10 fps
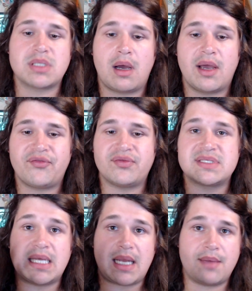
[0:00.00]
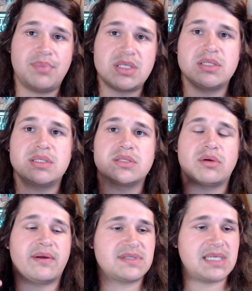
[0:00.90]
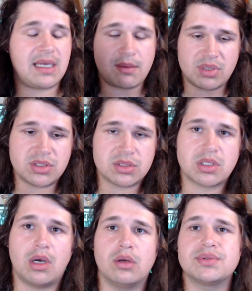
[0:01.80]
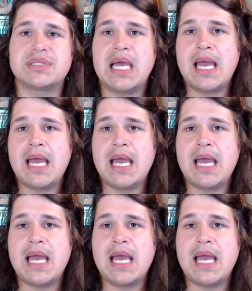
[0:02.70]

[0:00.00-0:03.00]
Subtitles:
I've set ambitions or I've set ambitious goals